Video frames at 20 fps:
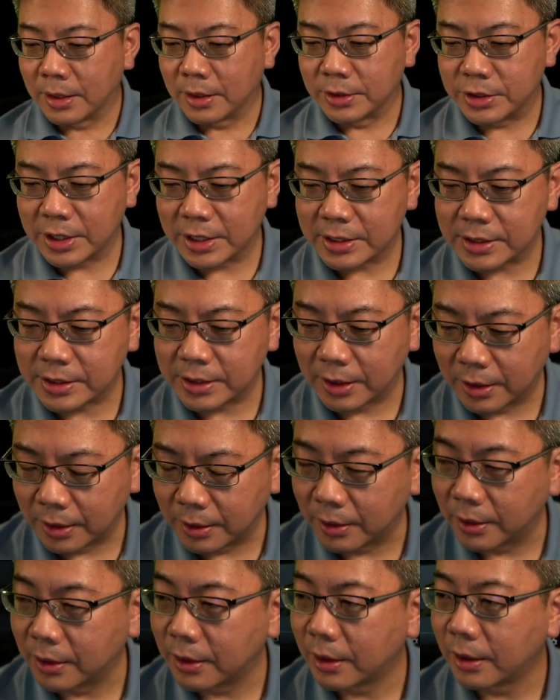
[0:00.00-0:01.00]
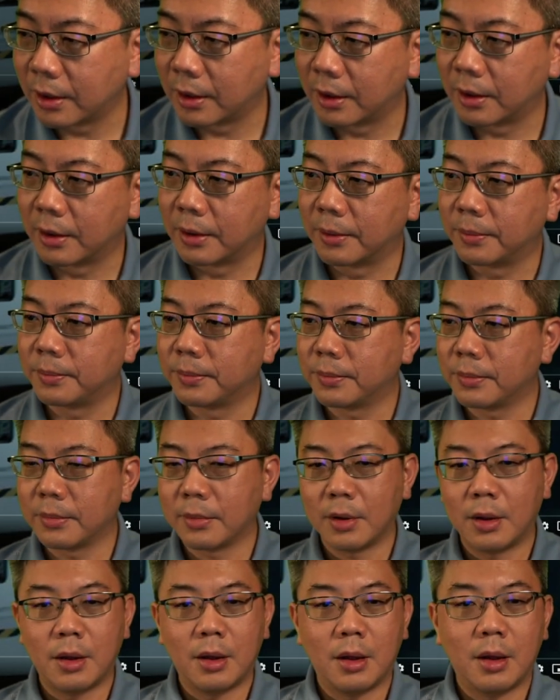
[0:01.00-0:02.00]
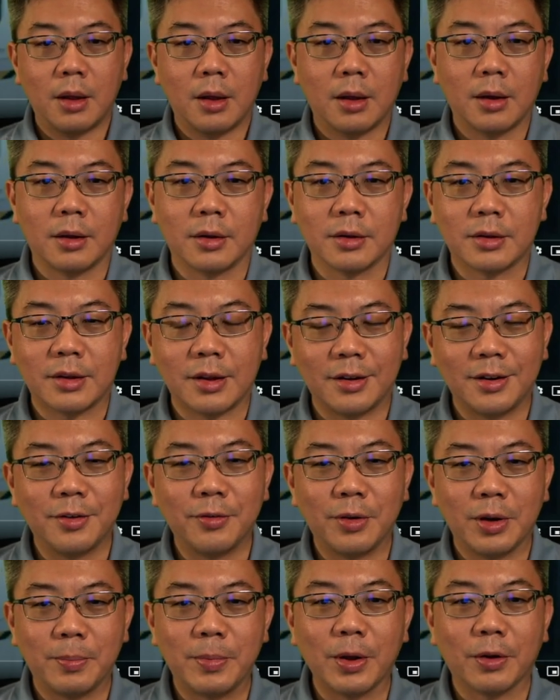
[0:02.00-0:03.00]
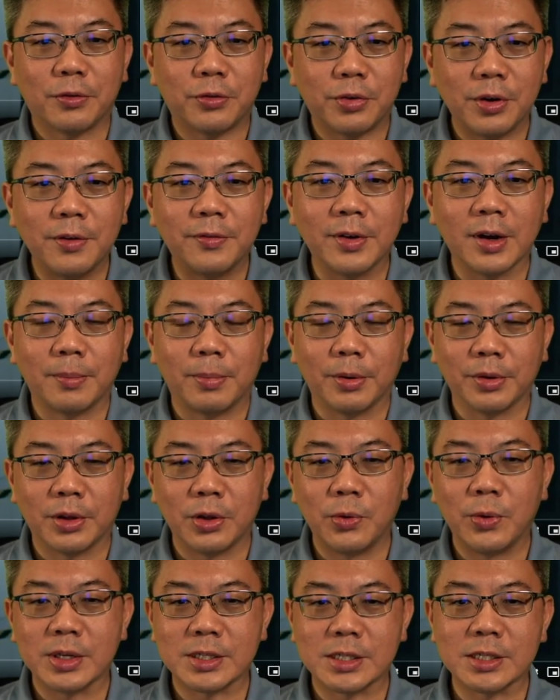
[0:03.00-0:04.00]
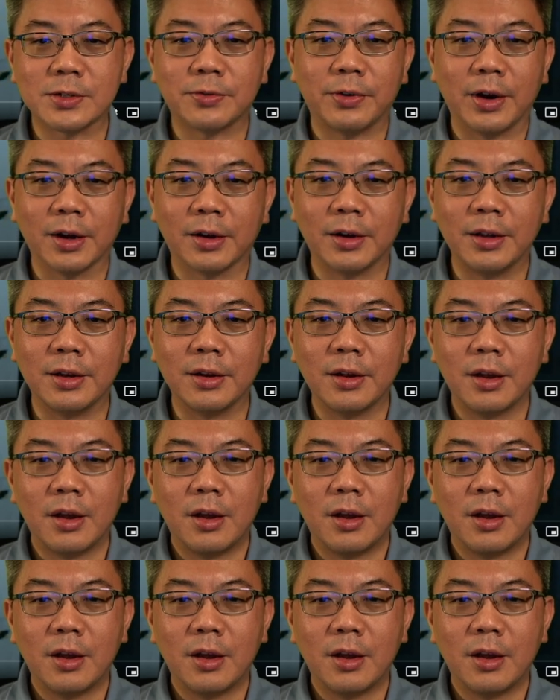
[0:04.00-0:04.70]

just tell you a little bit of trivia about the USS Franklin.